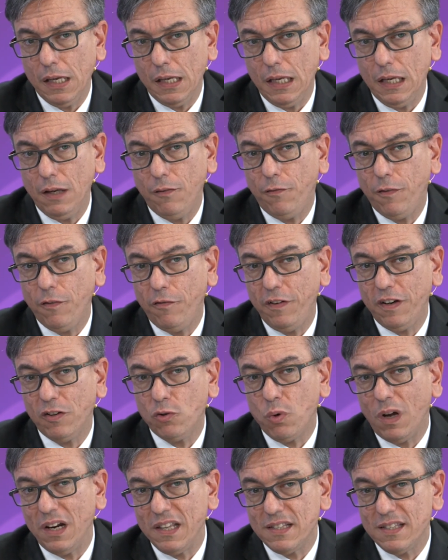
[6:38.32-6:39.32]
if
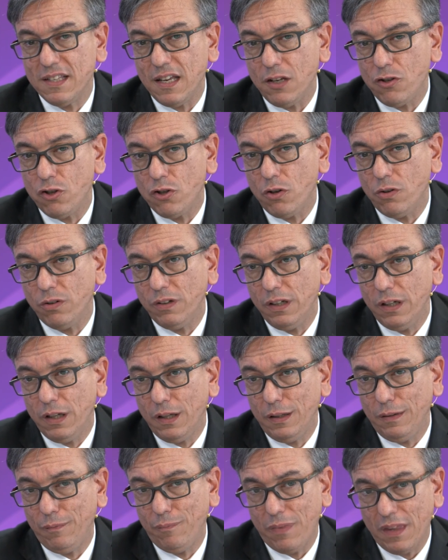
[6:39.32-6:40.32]

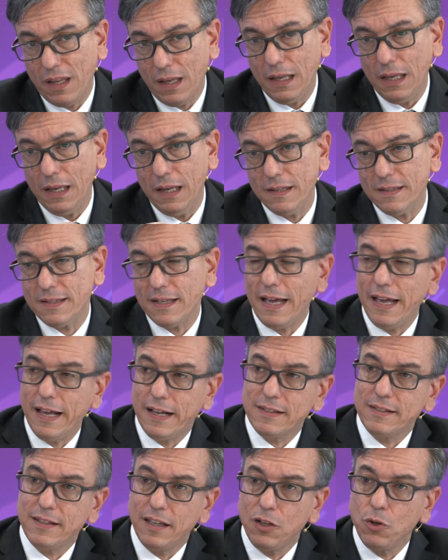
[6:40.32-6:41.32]
virtualization is
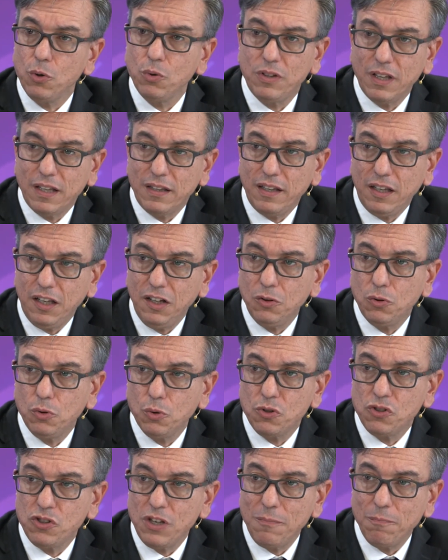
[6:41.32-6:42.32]
executed
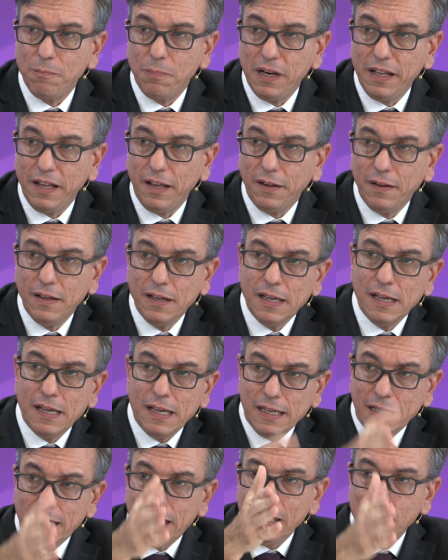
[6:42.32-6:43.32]
into simply
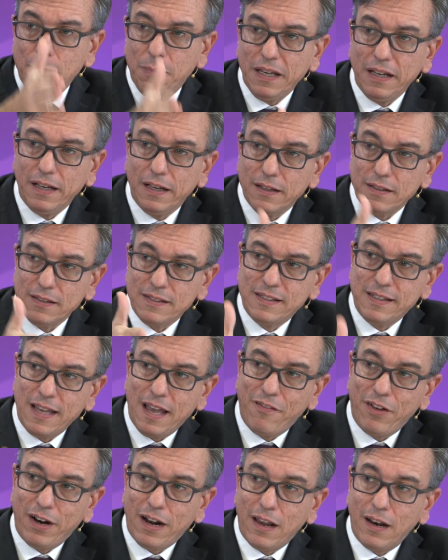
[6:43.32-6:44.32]
keeping
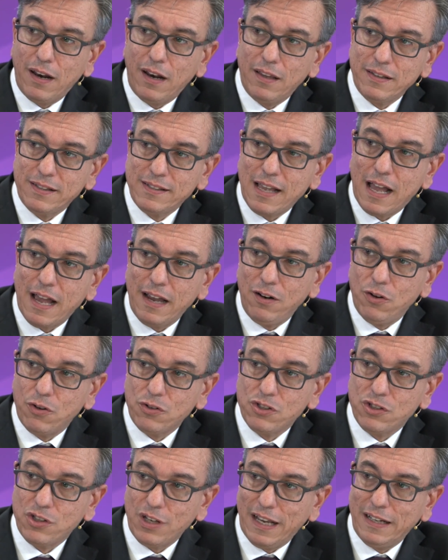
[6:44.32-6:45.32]
several
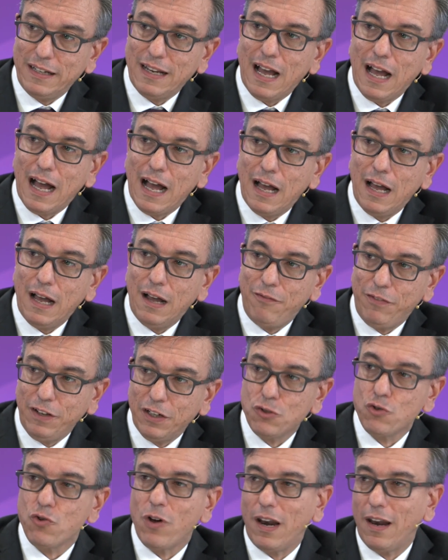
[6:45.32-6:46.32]
silos and
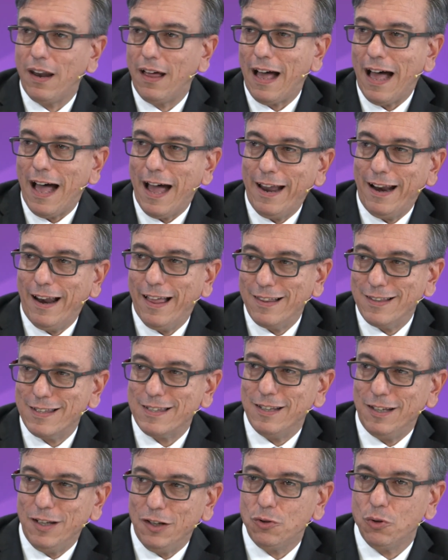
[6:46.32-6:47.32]
virtual
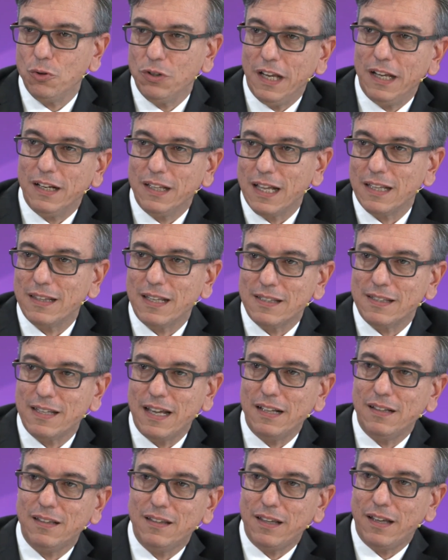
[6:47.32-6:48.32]
islands into their data
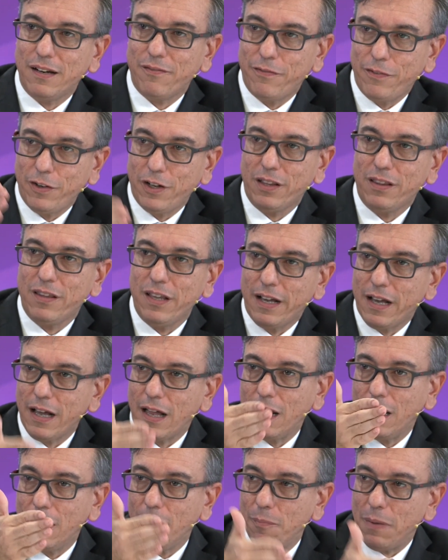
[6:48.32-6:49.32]
center,
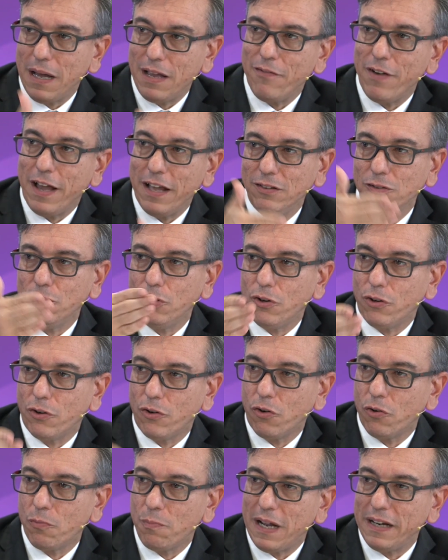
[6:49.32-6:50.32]
vertical by vendor
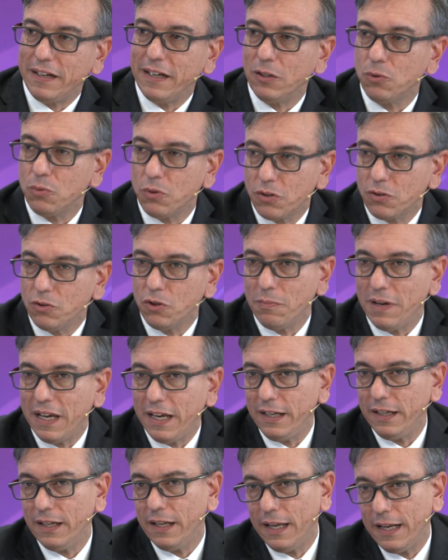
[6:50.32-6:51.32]
or by network
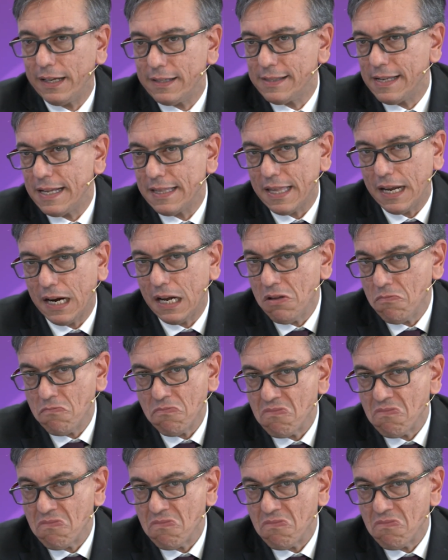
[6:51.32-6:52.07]
domain, etc.,